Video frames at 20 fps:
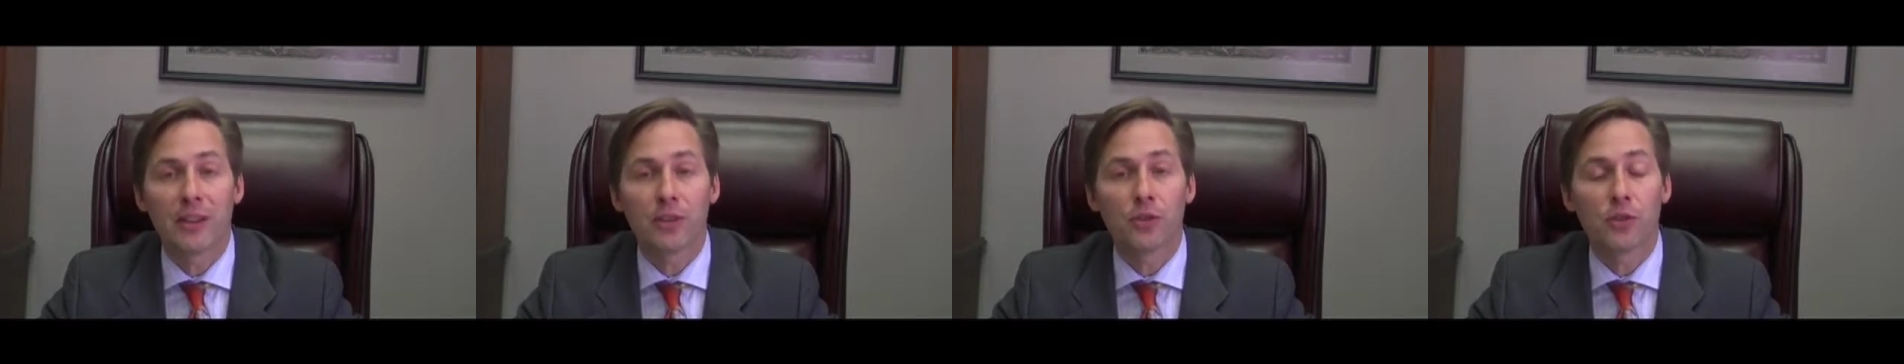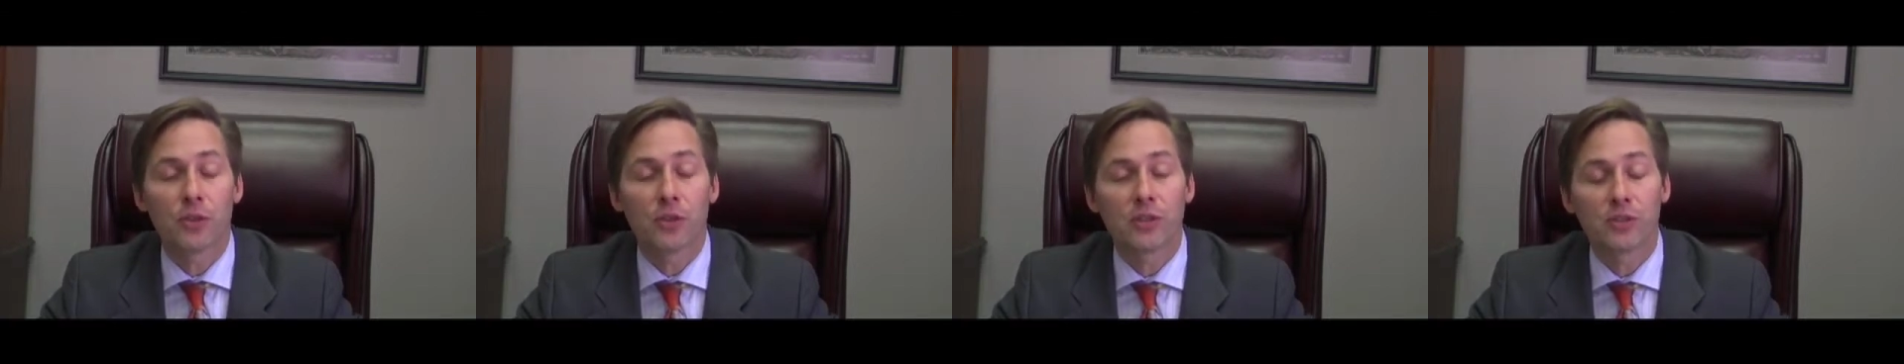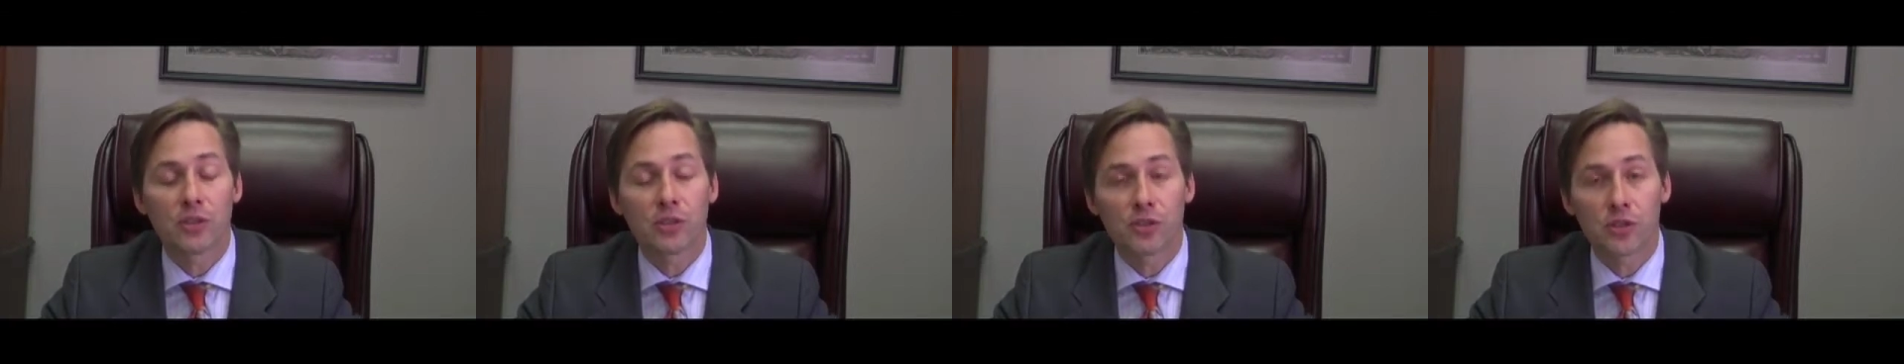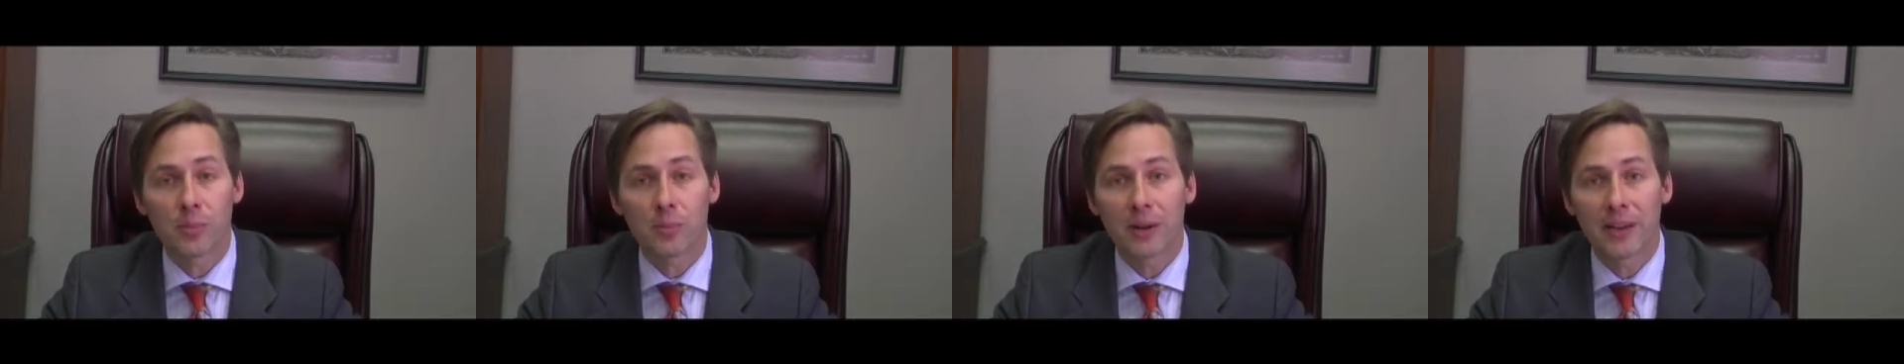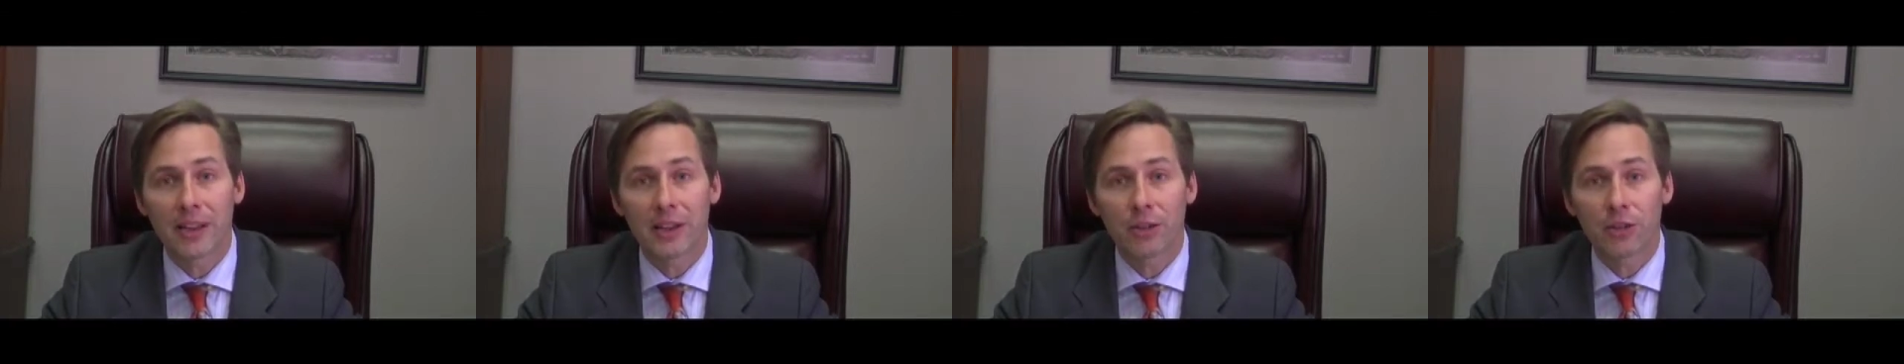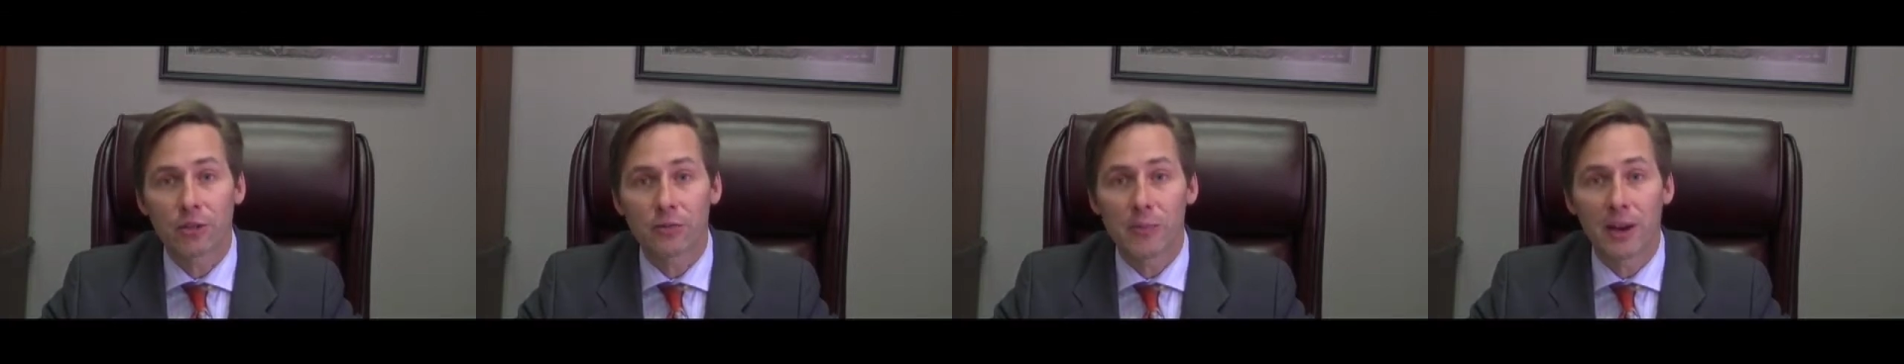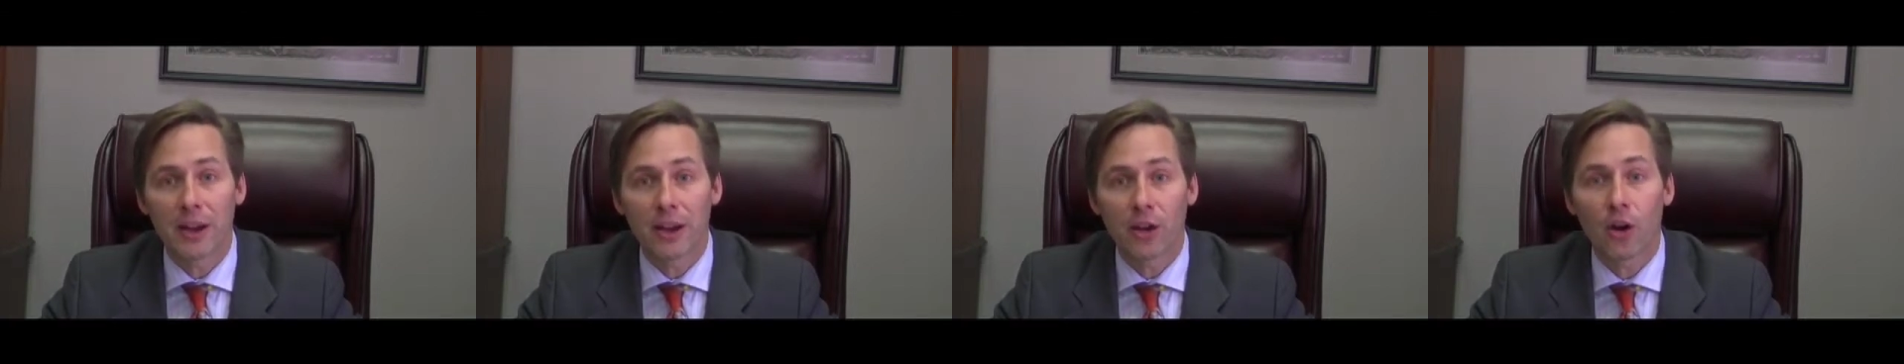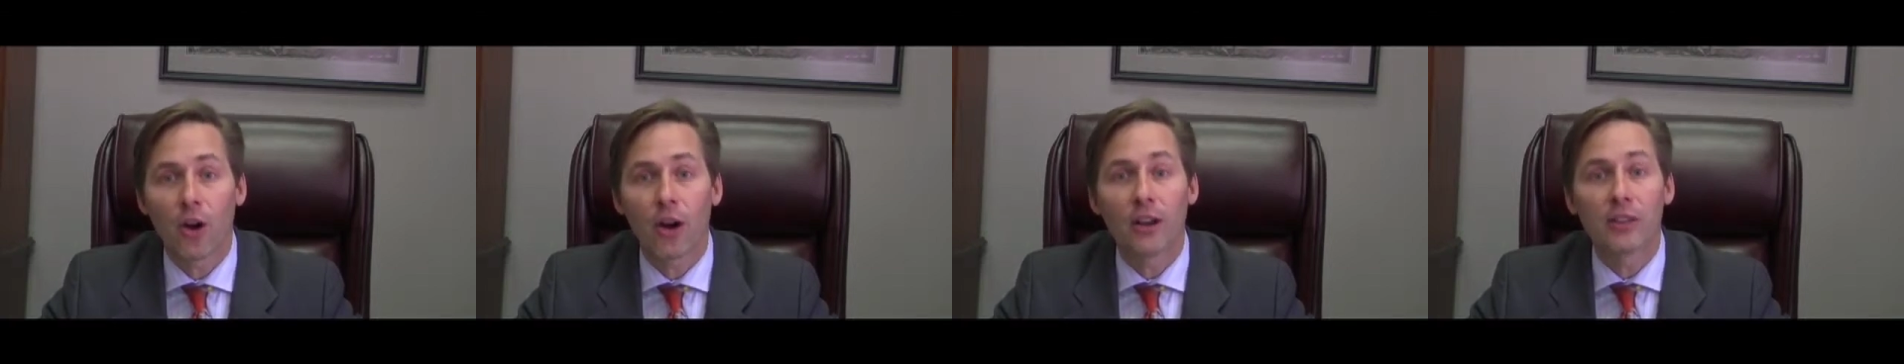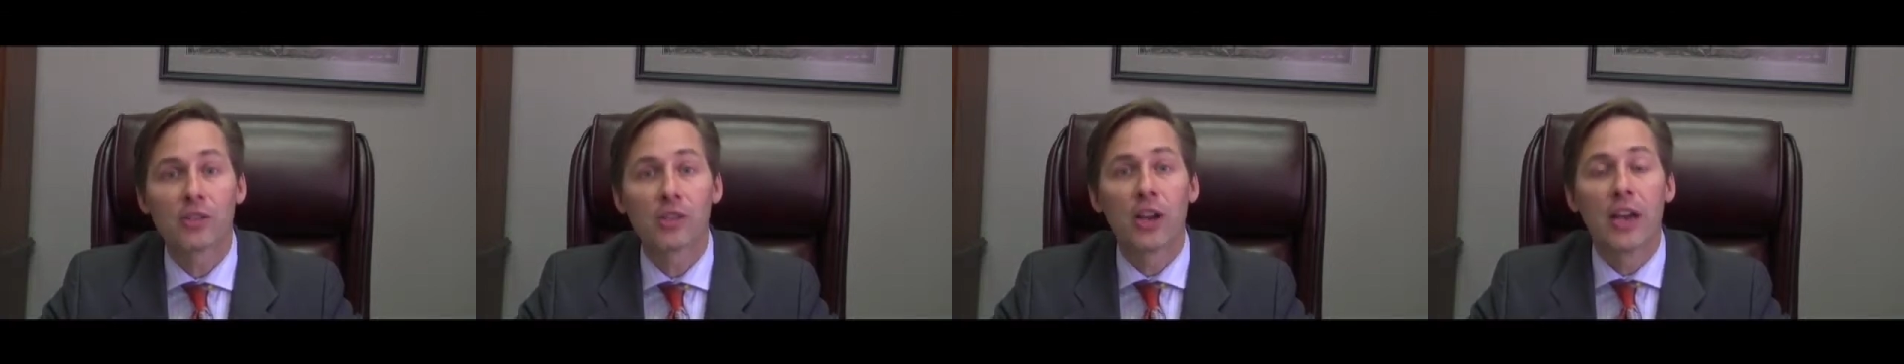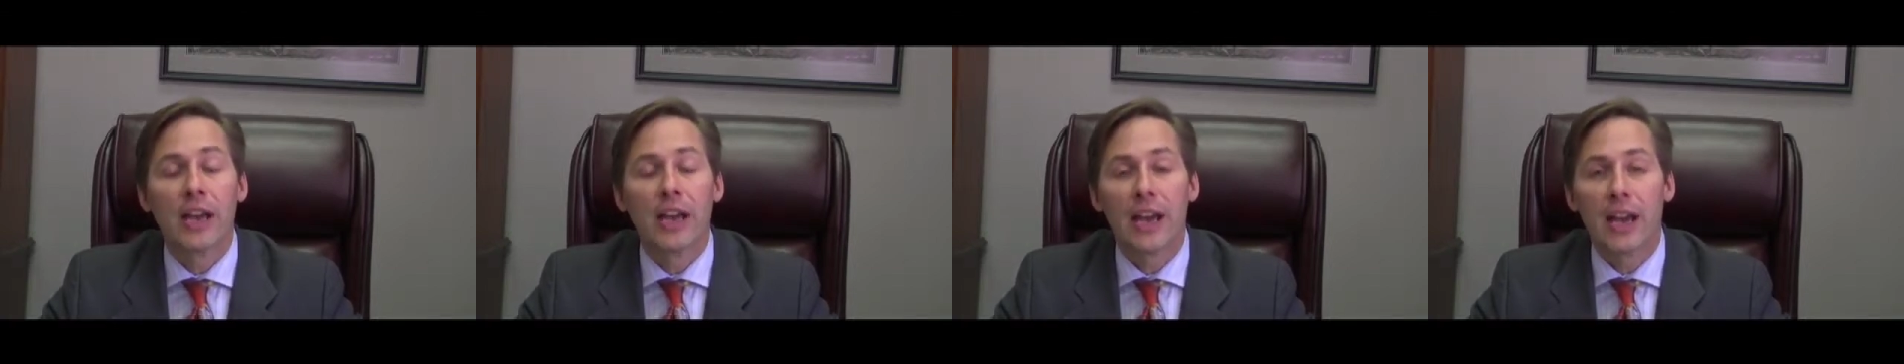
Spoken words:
injuries that somebody else might cause,